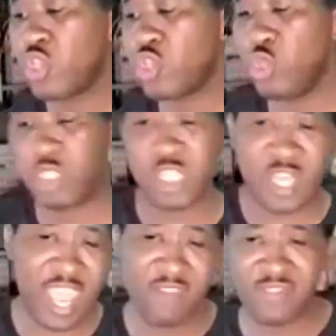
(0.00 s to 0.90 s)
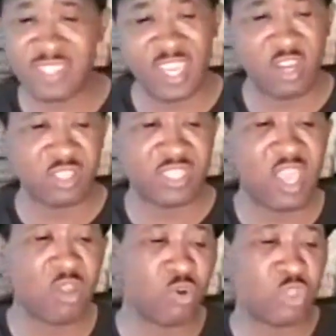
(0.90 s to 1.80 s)
you shouldn't have this
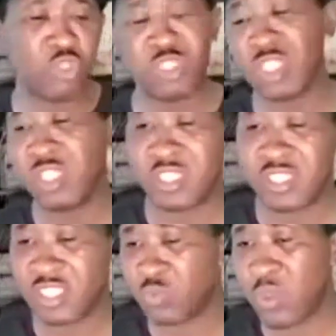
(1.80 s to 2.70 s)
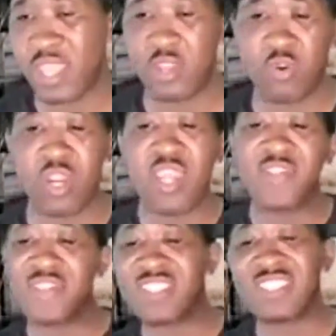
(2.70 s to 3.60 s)
hairstyle, or you should look this way, or
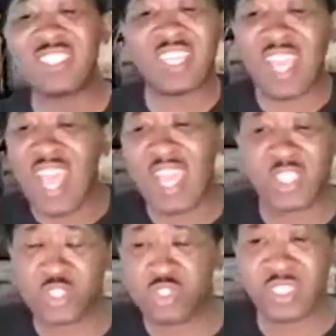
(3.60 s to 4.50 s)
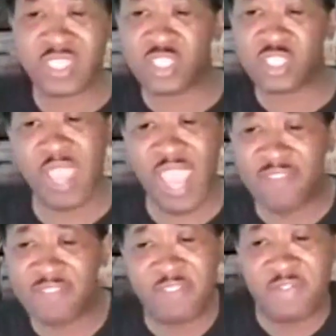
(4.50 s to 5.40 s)
this is the construct that you
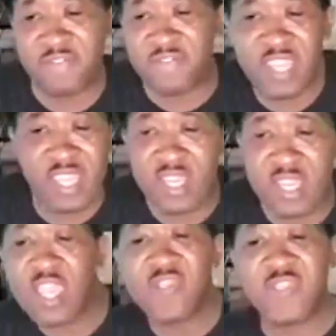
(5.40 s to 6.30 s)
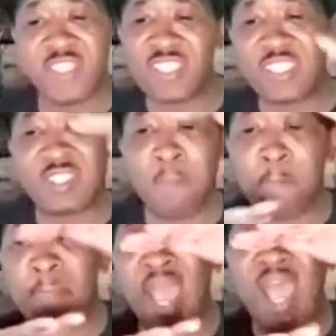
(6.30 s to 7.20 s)
have to fit in, this is the
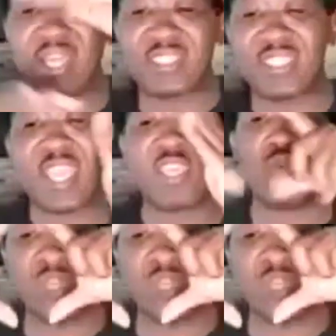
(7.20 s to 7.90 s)
box that you